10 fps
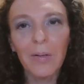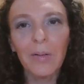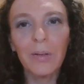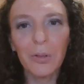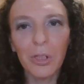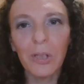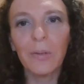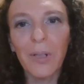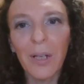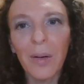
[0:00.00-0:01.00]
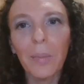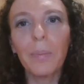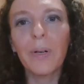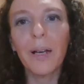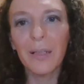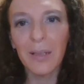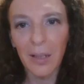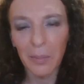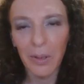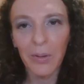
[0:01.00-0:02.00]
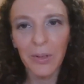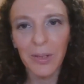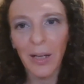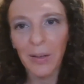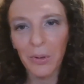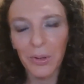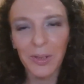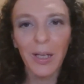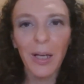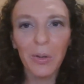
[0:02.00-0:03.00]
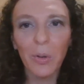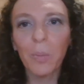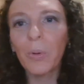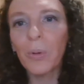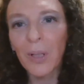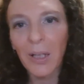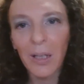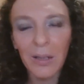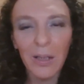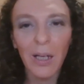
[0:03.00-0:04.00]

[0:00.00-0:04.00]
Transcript: via breathing because I was, pulling in